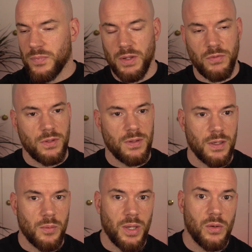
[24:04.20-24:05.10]
if you
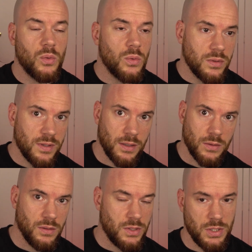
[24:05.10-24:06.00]
think about all
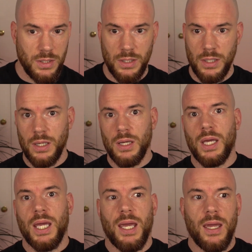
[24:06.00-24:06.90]
technology,
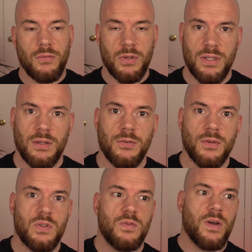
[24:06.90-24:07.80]
everything
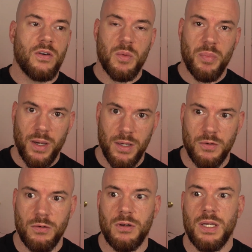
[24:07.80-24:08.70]
feels very
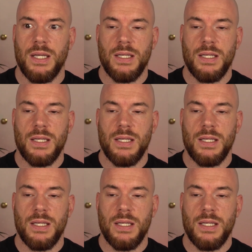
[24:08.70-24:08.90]
binary.